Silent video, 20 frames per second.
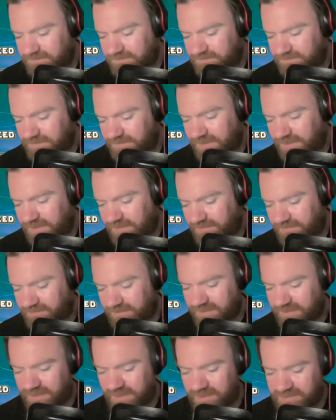Yeah,
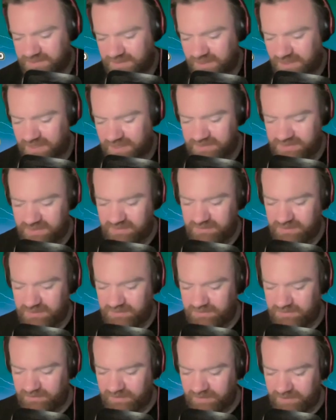and it's going to be
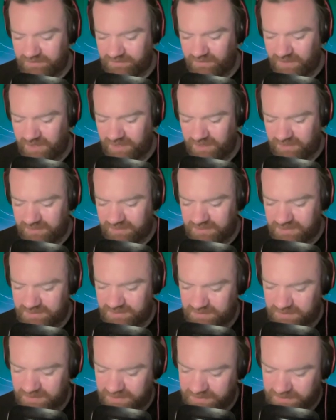very vital in this
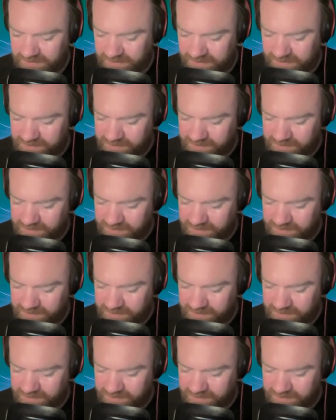one, I think, as